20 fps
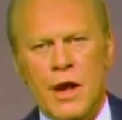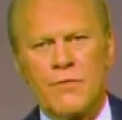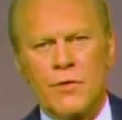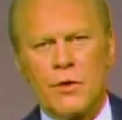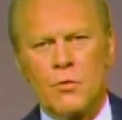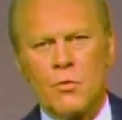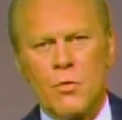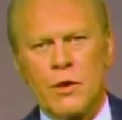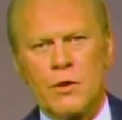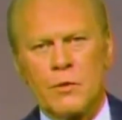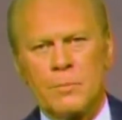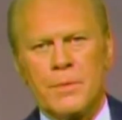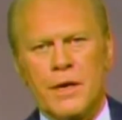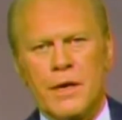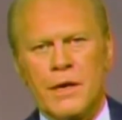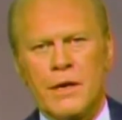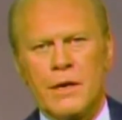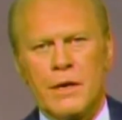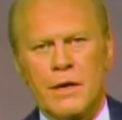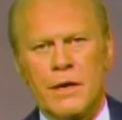never will
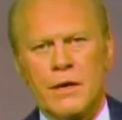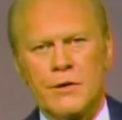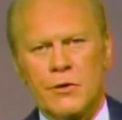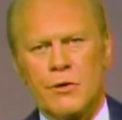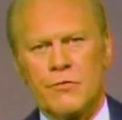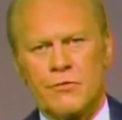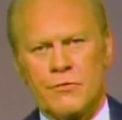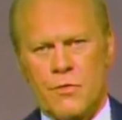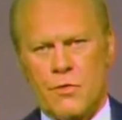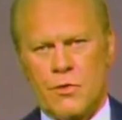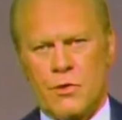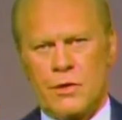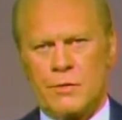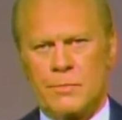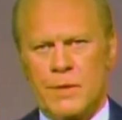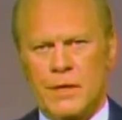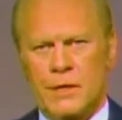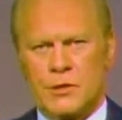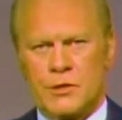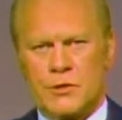be under a
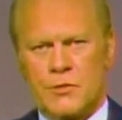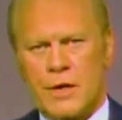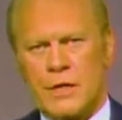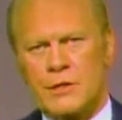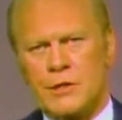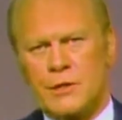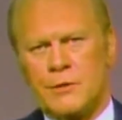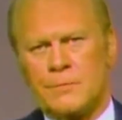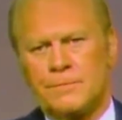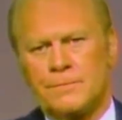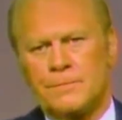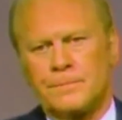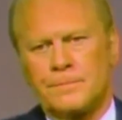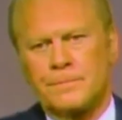Ford administration.